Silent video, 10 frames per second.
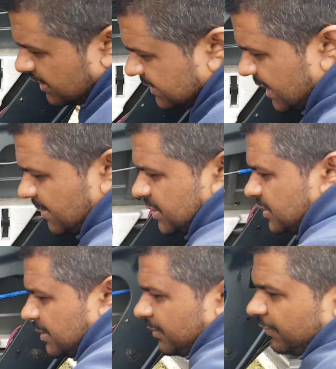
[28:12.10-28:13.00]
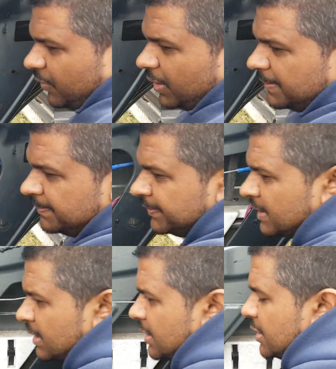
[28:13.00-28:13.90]
the same as you did before.
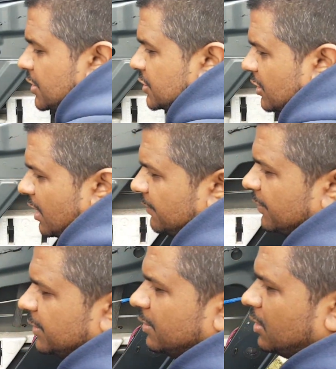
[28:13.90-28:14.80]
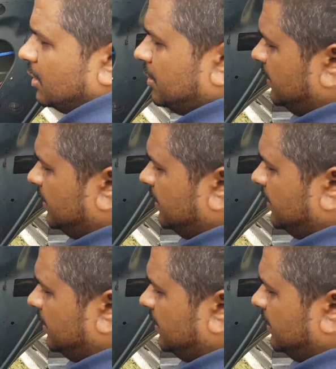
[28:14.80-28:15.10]
You start off with your